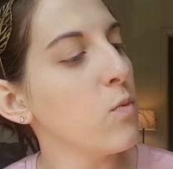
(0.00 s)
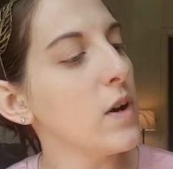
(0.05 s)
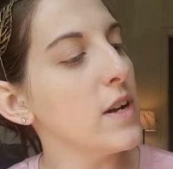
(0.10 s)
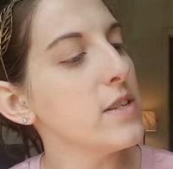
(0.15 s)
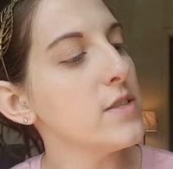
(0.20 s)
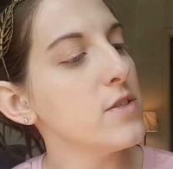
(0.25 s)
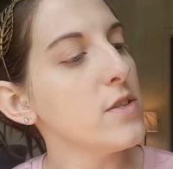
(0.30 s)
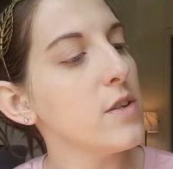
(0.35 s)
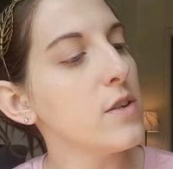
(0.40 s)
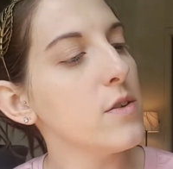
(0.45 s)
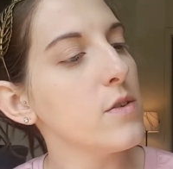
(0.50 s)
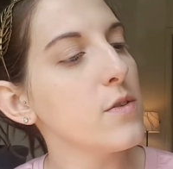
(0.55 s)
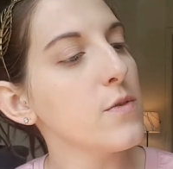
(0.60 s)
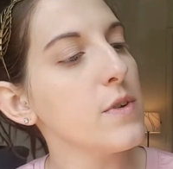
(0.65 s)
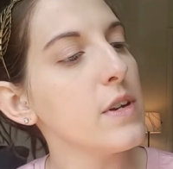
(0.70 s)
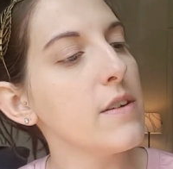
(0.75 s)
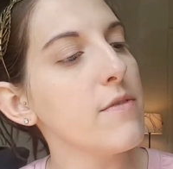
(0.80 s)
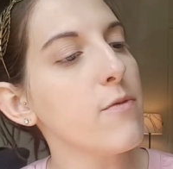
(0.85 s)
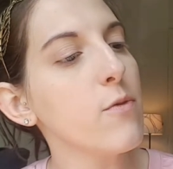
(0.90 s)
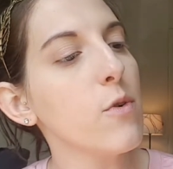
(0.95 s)
1, 2,
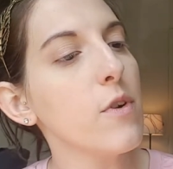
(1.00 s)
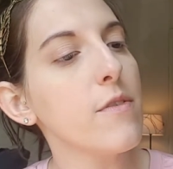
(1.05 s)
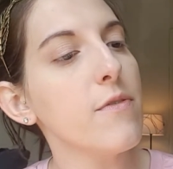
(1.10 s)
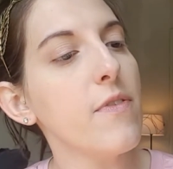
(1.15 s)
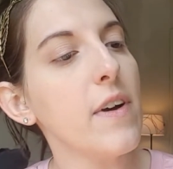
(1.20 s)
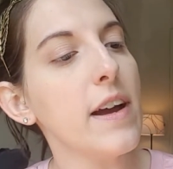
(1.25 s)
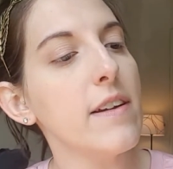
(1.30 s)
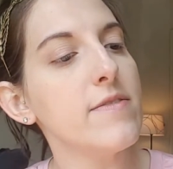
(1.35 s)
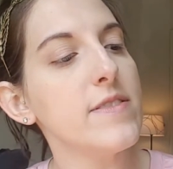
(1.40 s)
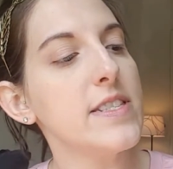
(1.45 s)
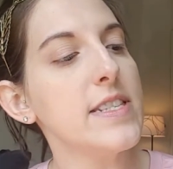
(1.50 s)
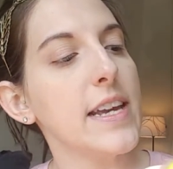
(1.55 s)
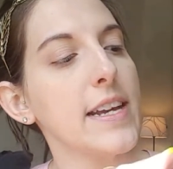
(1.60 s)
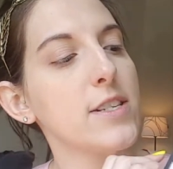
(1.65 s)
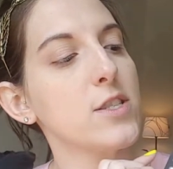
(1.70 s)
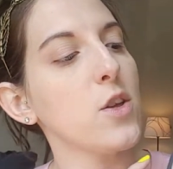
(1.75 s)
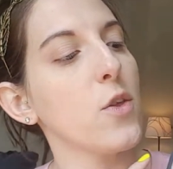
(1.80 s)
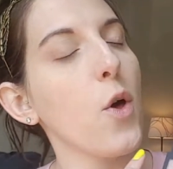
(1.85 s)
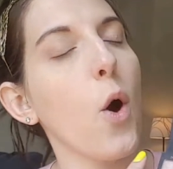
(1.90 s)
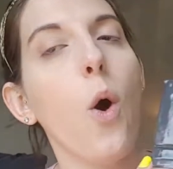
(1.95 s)
3, 4, 5,
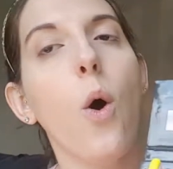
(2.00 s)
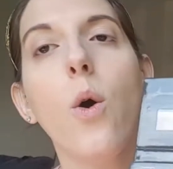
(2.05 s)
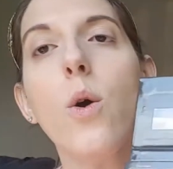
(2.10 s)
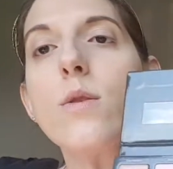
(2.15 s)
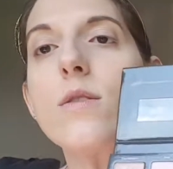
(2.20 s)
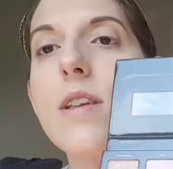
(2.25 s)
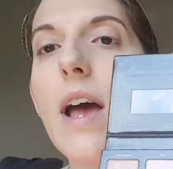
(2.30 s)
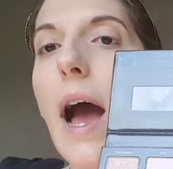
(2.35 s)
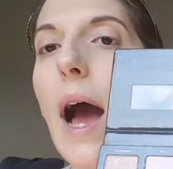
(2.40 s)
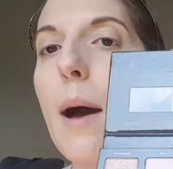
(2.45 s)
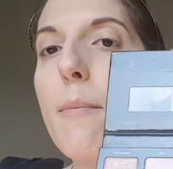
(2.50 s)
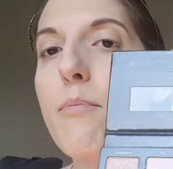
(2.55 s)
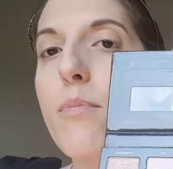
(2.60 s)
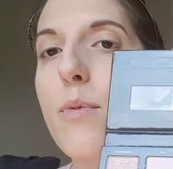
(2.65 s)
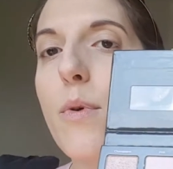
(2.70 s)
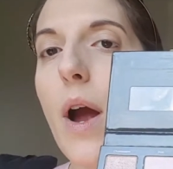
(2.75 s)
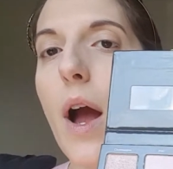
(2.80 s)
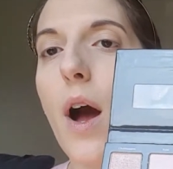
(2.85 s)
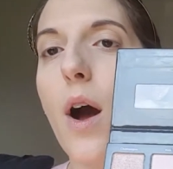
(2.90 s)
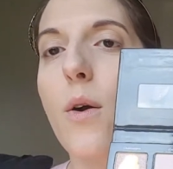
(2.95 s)
6. So the whole top
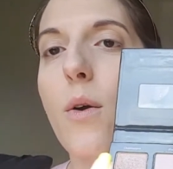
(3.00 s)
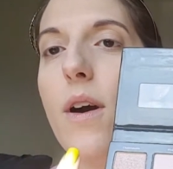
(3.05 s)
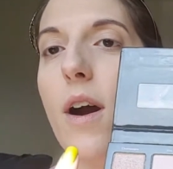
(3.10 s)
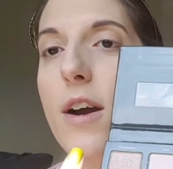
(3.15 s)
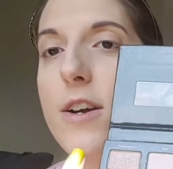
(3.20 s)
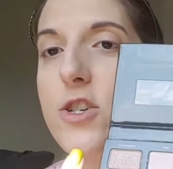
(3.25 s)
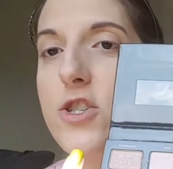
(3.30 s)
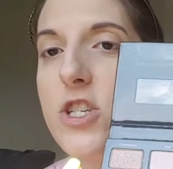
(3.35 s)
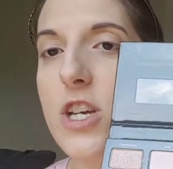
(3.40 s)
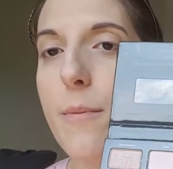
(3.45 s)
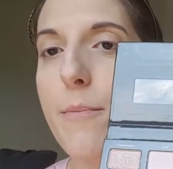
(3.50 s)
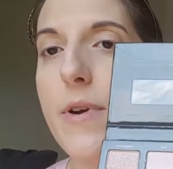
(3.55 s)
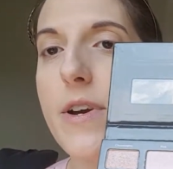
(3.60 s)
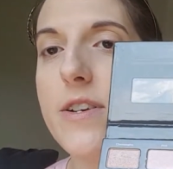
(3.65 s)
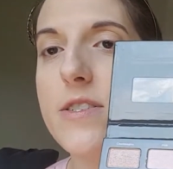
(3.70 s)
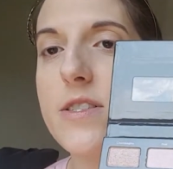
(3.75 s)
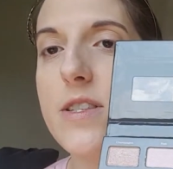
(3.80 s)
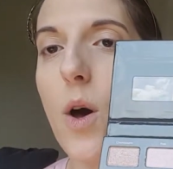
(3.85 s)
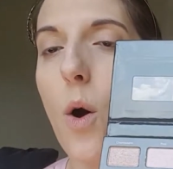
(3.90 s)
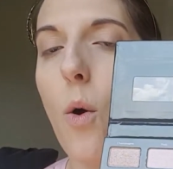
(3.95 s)
row are
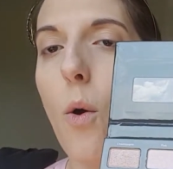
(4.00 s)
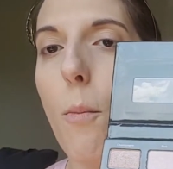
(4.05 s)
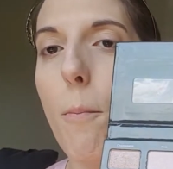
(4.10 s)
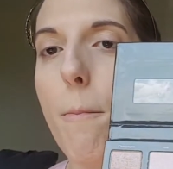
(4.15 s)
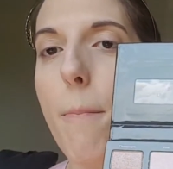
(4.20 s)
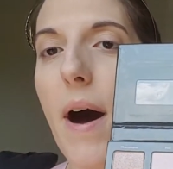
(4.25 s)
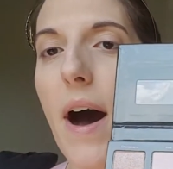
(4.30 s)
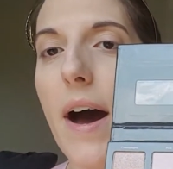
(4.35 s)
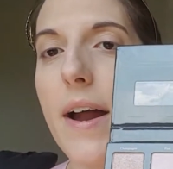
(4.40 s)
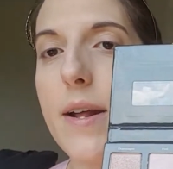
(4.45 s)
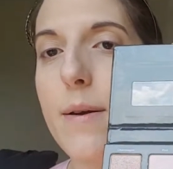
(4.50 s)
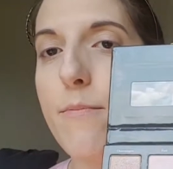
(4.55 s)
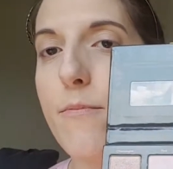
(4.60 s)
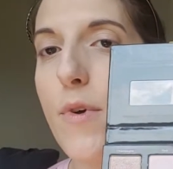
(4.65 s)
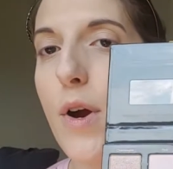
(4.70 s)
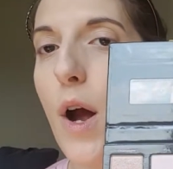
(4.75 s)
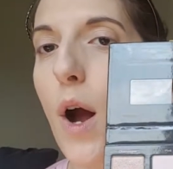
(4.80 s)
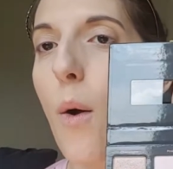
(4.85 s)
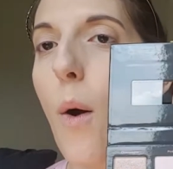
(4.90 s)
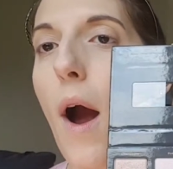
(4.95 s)
shimmers, the whole bottom
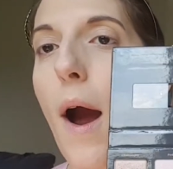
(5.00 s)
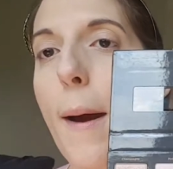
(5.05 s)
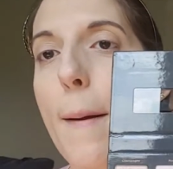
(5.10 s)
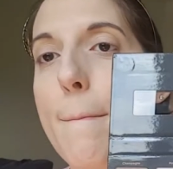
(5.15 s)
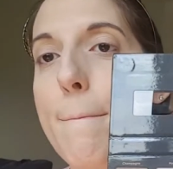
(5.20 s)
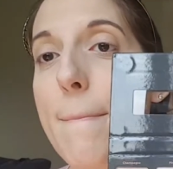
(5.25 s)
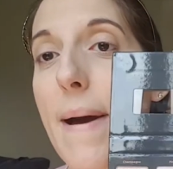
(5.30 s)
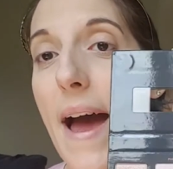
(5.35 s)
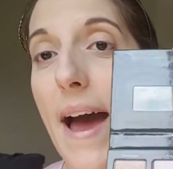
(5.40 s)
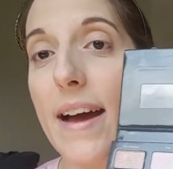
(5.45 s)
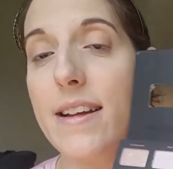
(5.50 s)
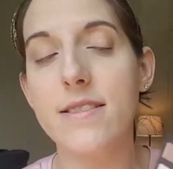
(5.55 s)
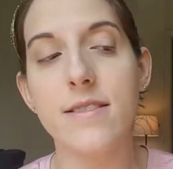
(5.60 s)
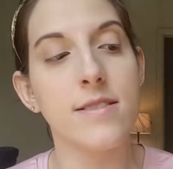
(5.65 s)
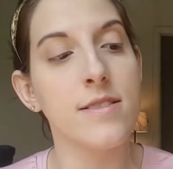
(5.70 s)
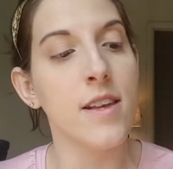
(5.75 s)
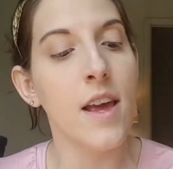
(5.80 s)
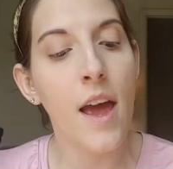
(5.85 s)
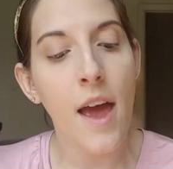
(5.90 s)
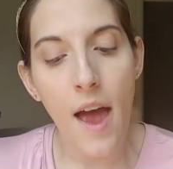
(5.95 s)
row are
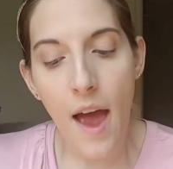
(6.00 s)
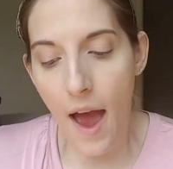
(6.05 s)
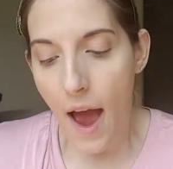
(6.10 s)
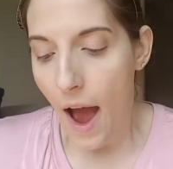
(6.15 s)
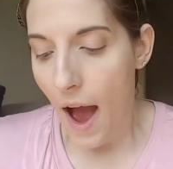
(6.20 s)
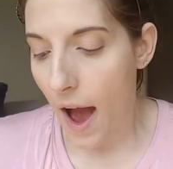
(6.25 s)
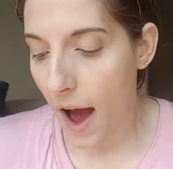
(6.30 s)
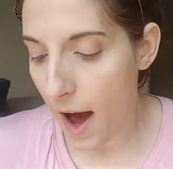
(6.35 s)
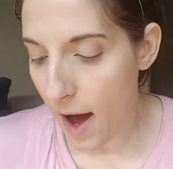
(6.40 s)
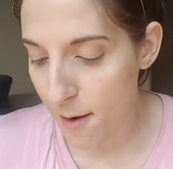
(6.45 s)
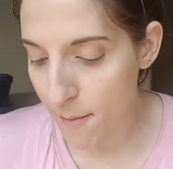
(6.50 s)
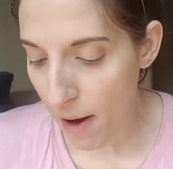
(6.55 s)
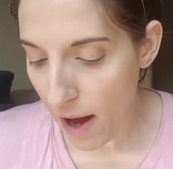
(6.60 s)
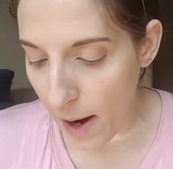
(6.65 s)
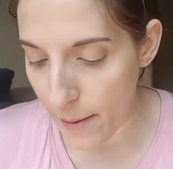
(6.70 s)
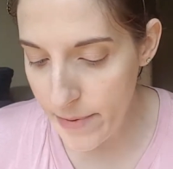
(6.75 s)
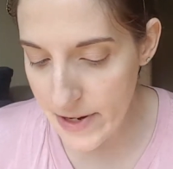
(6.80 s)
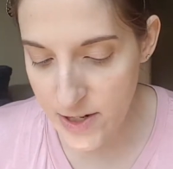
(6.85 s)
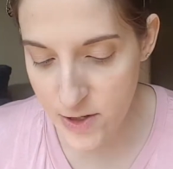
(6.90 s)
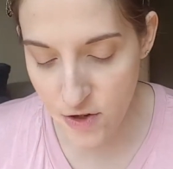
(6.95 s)
mattes. I'm
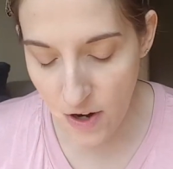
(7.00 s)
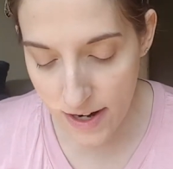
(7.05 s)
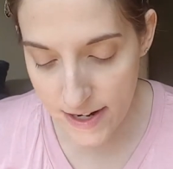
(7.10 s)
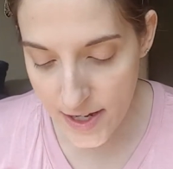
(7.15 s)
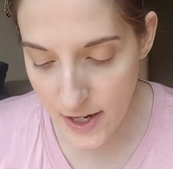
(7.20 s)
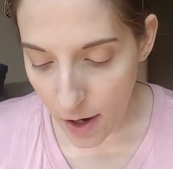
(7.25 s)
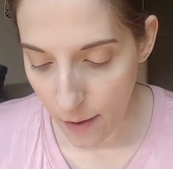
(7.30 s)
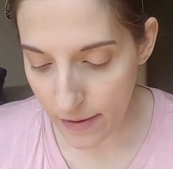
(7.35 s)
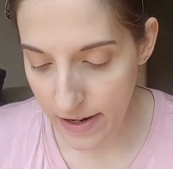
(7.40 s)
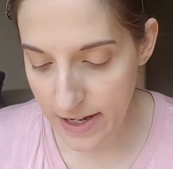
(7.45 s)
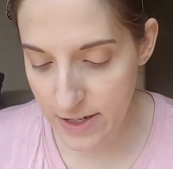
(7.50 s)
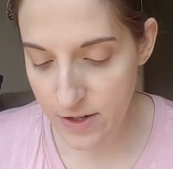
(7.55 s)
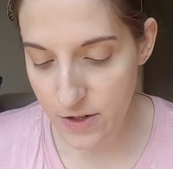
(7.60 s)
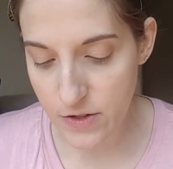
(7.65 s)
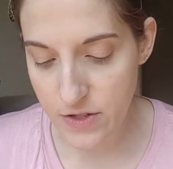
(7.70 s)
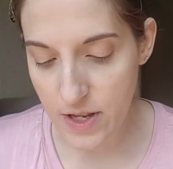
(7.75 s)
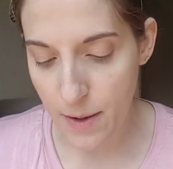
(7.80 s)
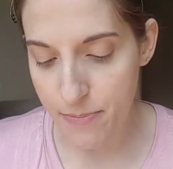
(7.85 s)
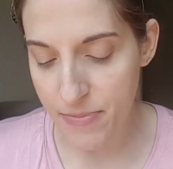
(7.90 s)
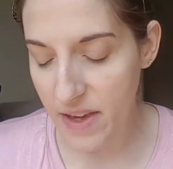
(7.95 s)
gonna try to go in and do
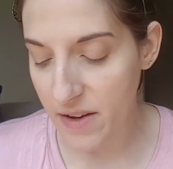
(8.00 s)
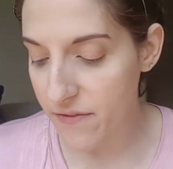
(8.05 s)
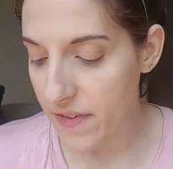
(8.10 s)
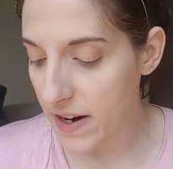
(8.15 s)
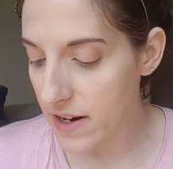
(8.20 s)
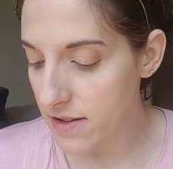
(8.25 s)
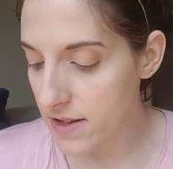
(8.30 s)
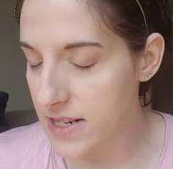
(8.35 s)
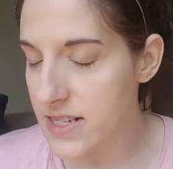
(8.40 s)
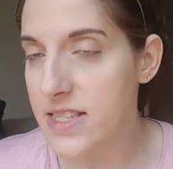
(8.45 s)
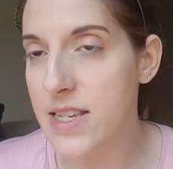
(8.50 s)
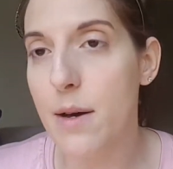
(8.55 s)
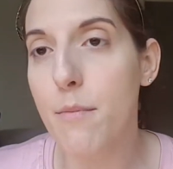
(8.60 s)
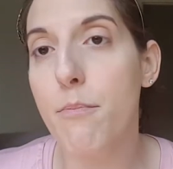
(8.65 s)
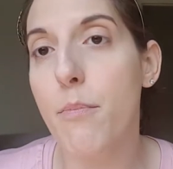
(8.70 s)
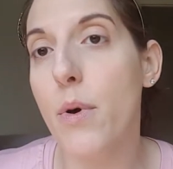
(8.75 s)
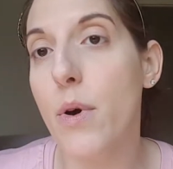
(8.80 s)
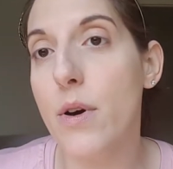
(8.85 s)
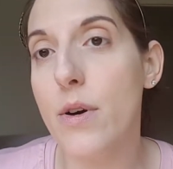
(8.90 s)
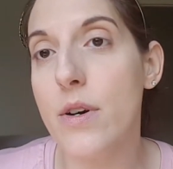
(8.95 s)
something fairly
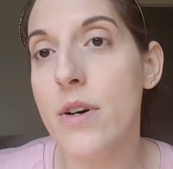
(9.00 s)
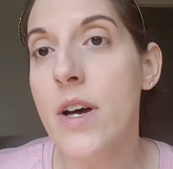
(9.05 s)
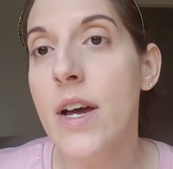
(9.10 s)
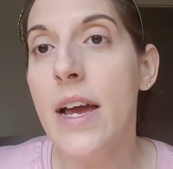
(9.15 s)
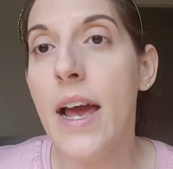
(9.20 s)
simple.